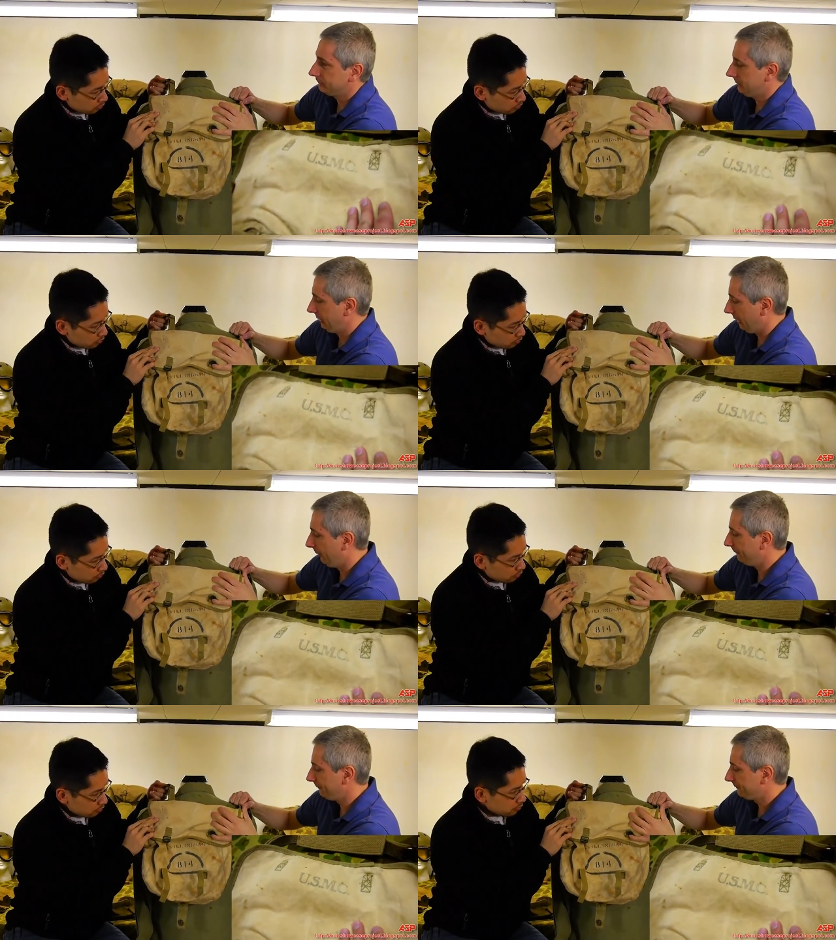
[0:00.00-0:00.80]

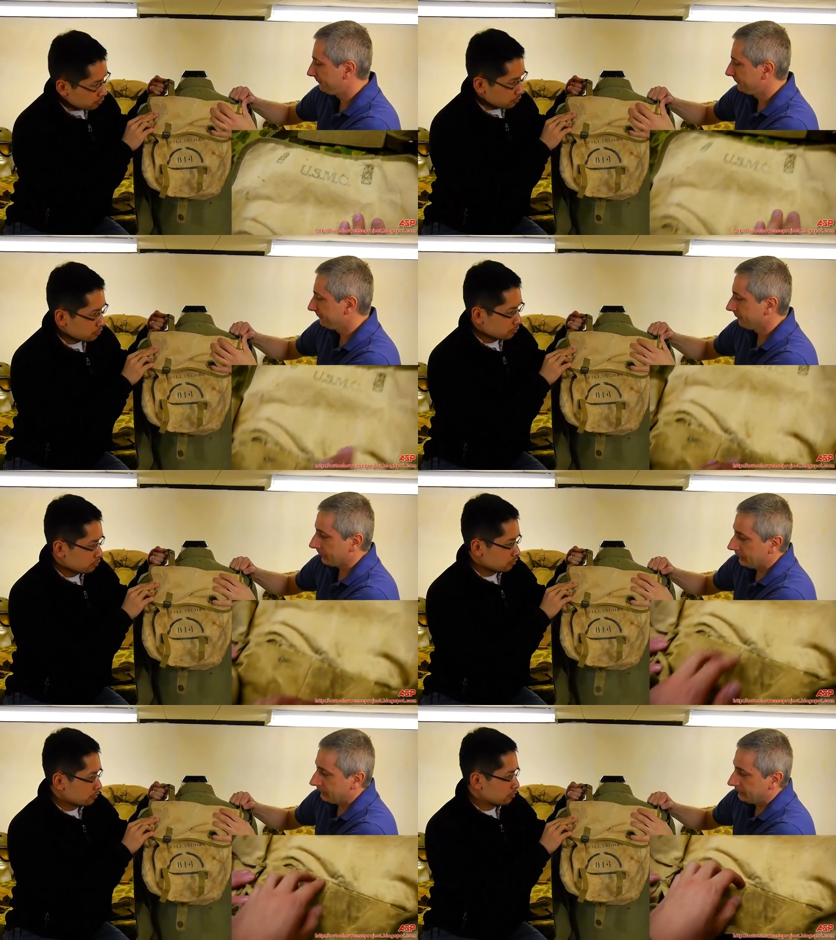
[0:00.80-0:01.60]

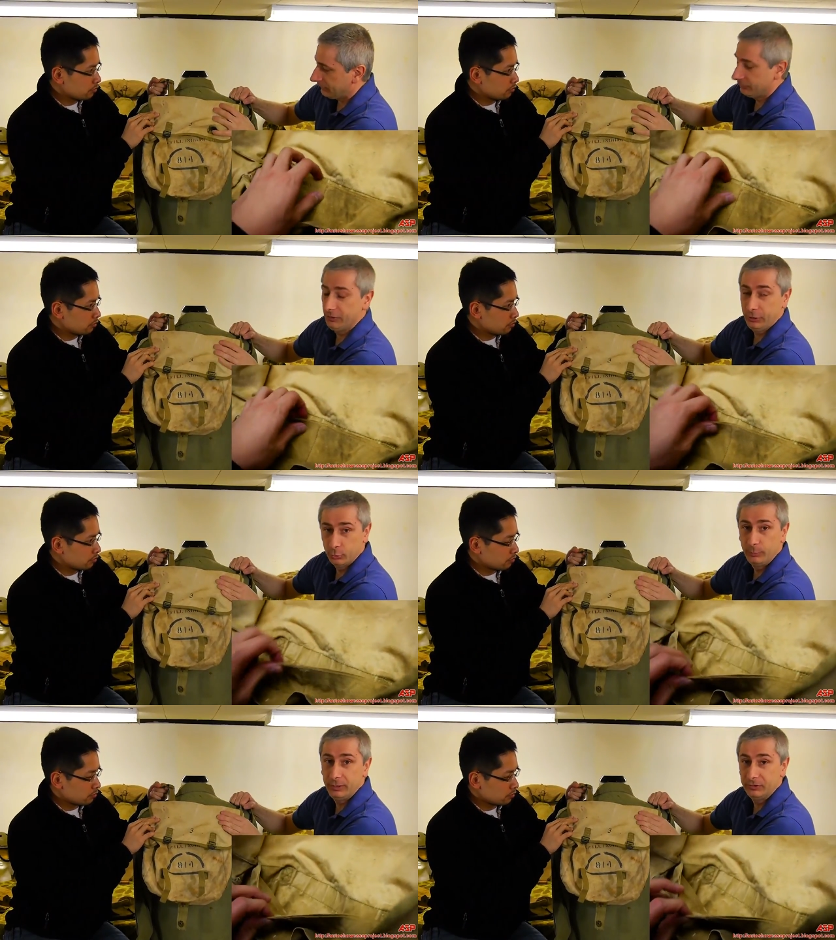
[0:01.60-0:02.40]
Speaker 1: This is a really
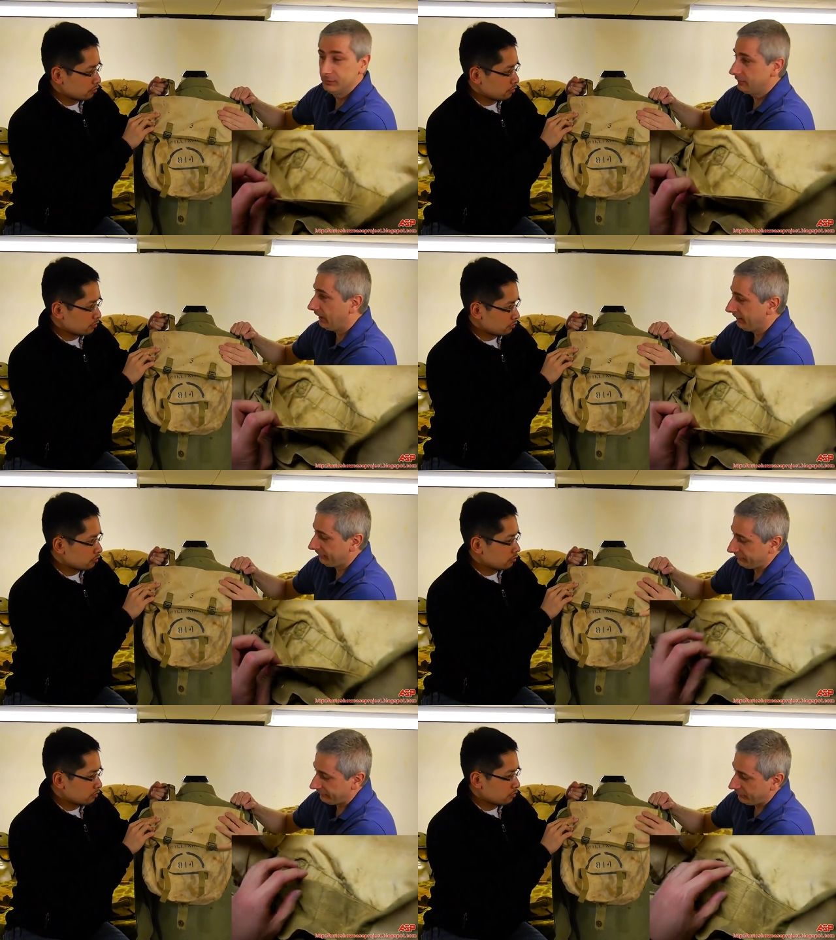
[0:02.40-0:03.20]
cool piece. I like
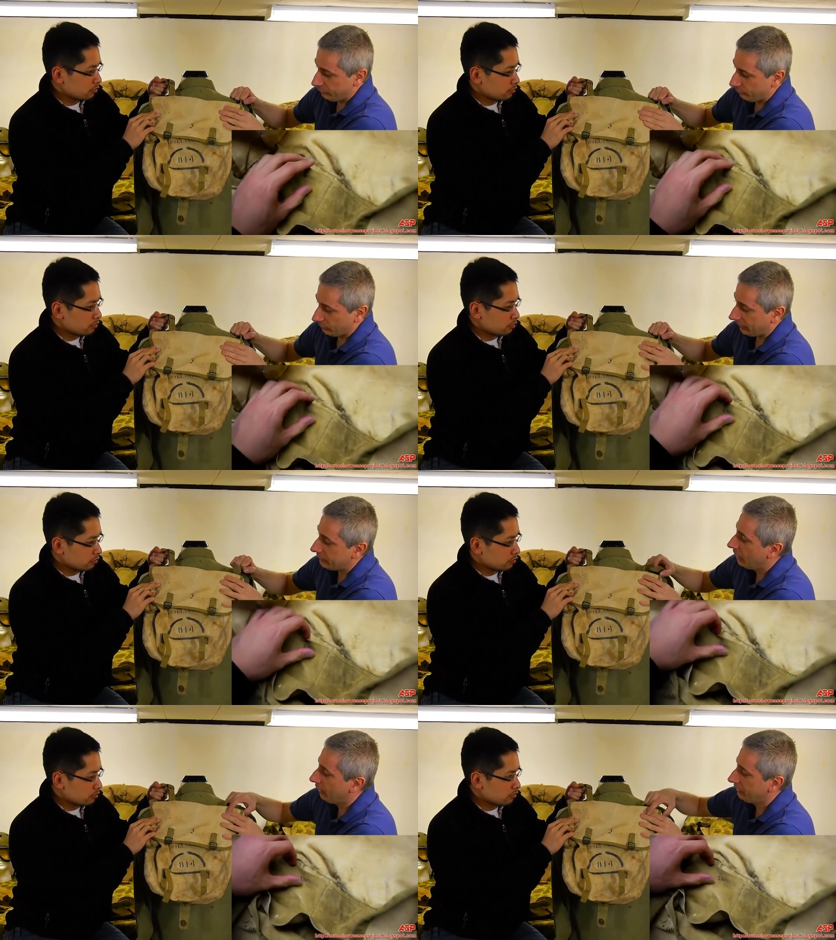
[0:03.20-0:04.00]
things that are unit marked. If
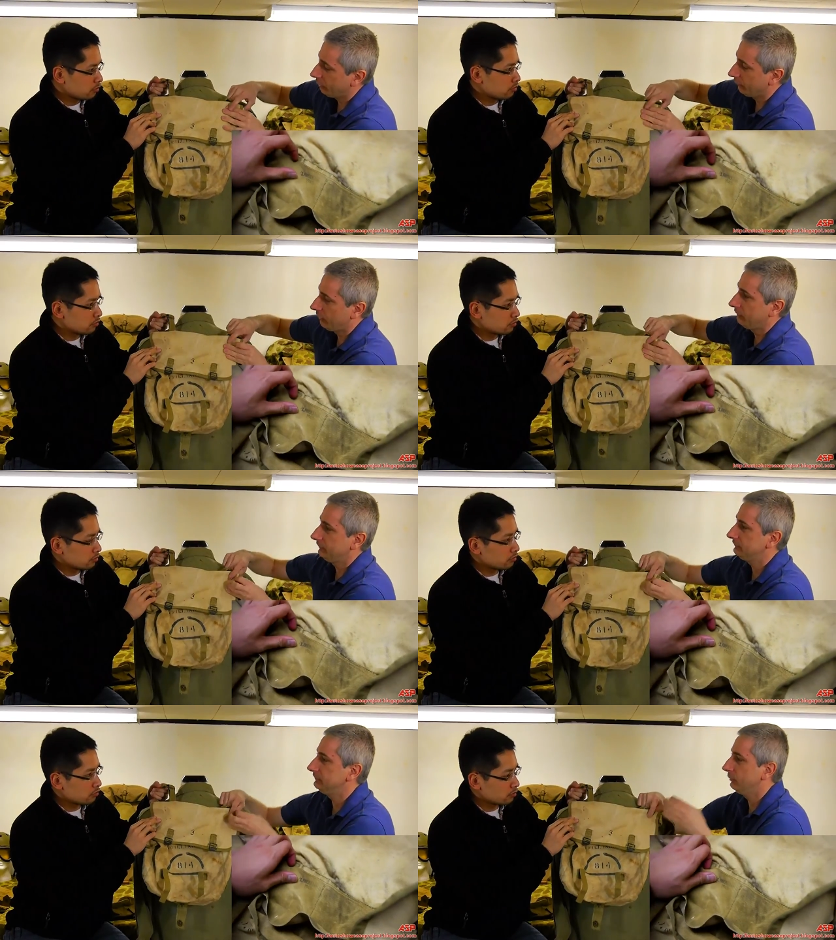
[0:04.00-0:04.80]
you notice
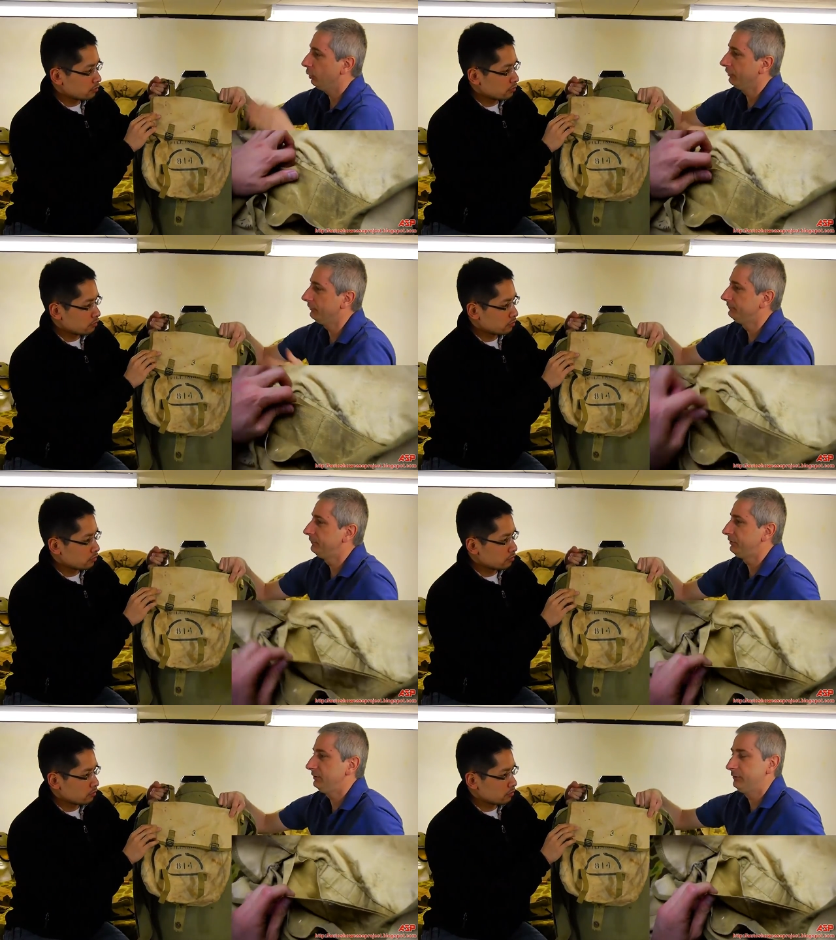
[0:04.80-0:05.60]

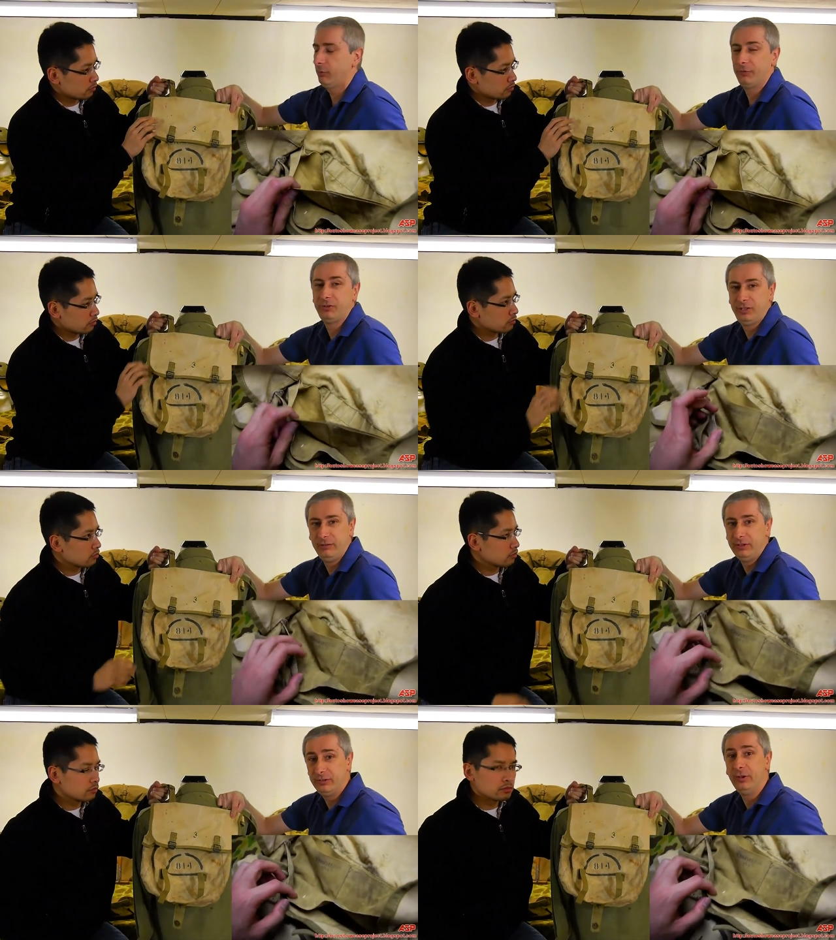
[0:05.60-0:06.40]
throughout the
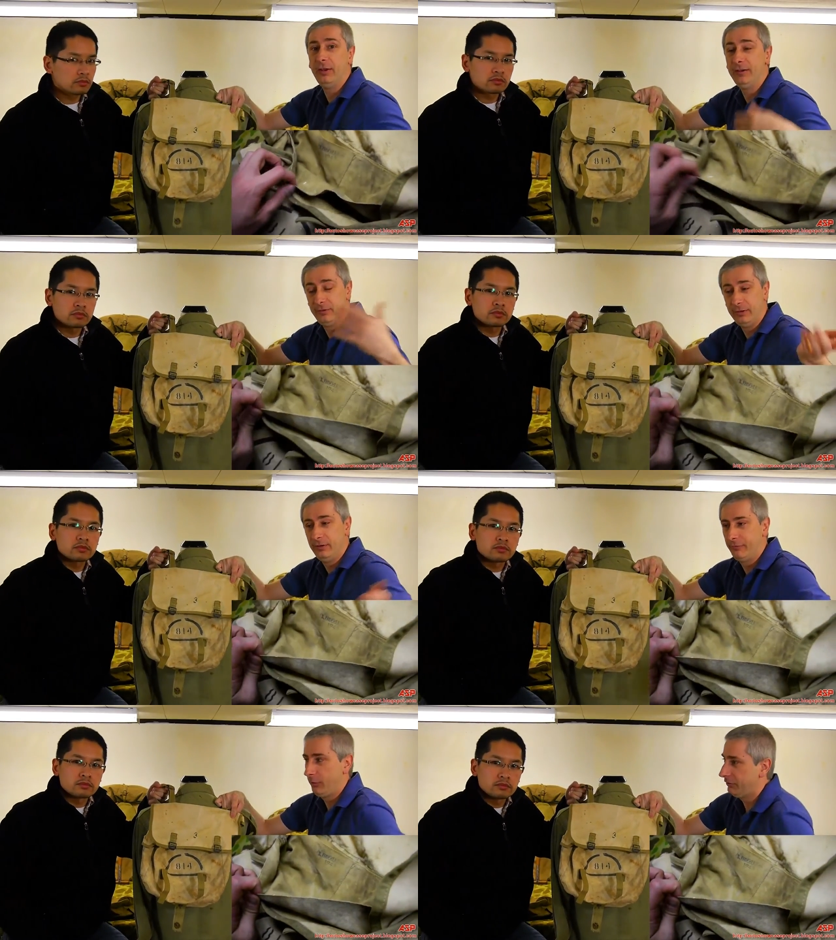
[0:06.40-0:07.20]
series and even in
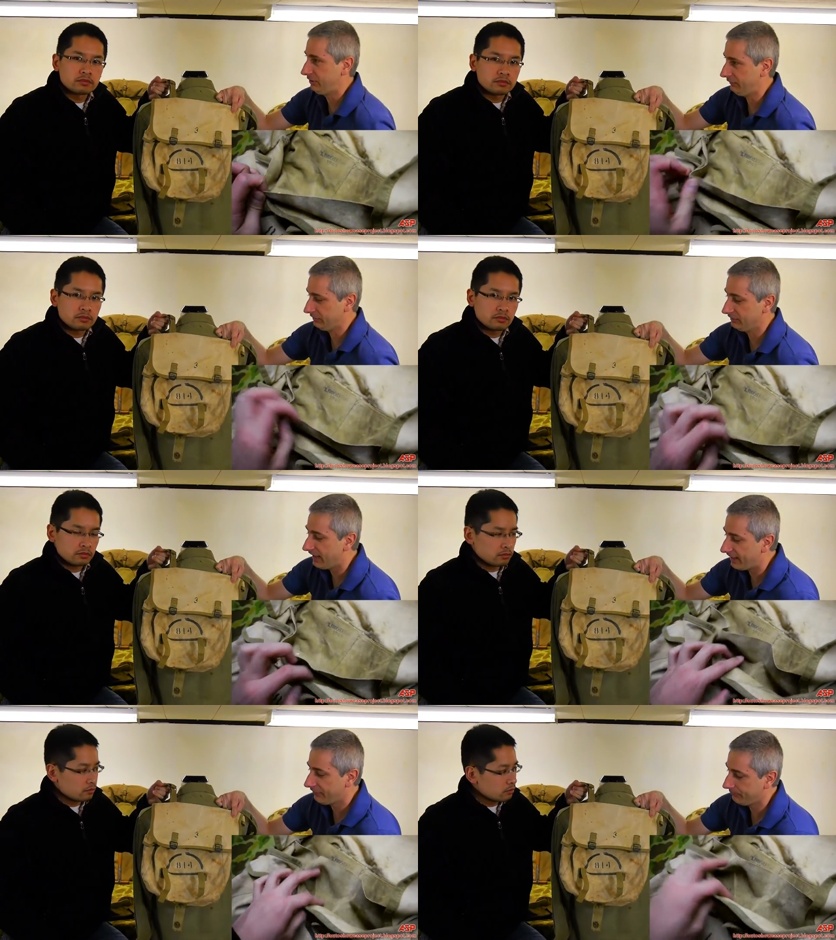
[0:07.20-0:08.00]
the further series, a
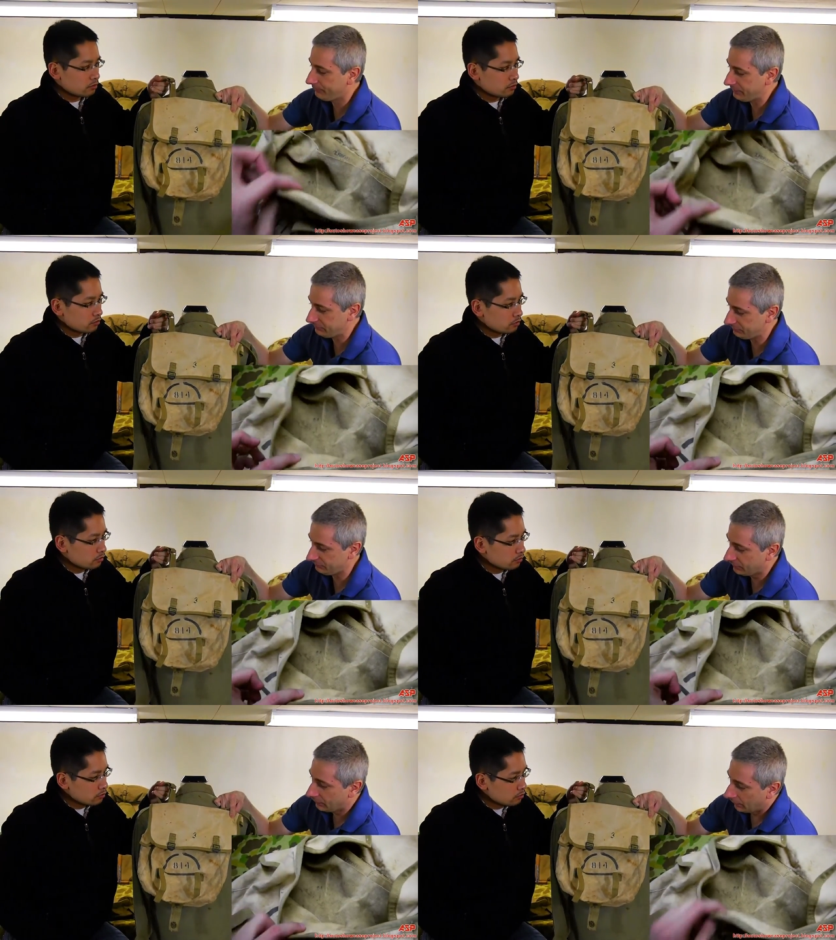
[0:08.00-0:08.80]
lot of
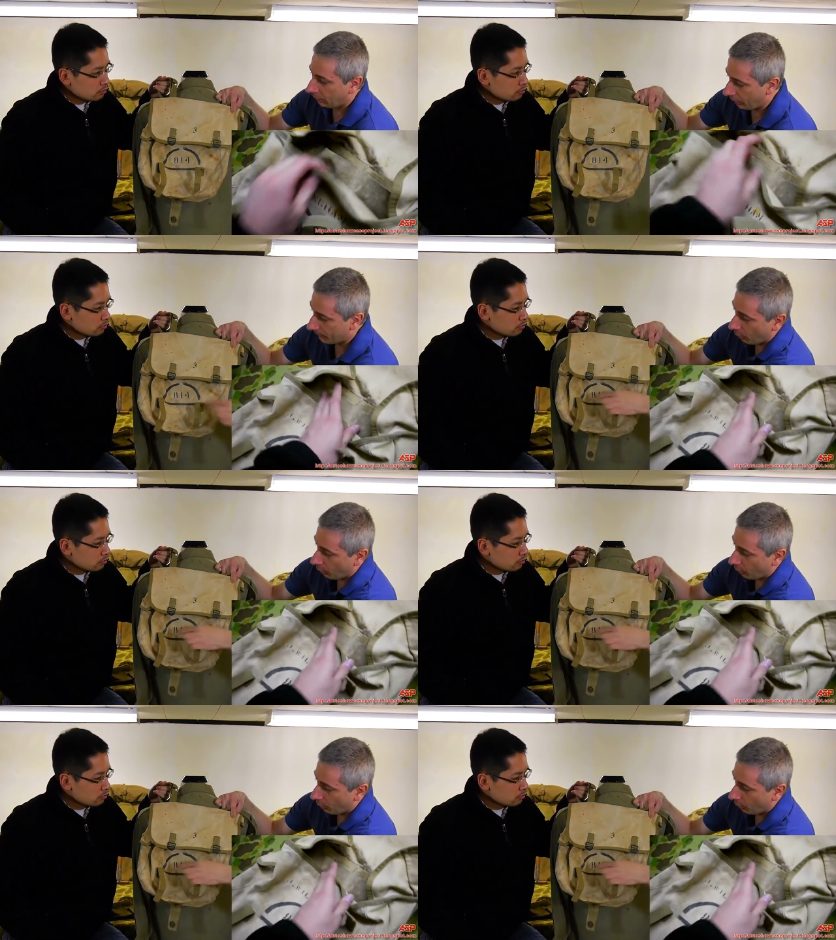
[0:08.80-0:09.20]
pieces are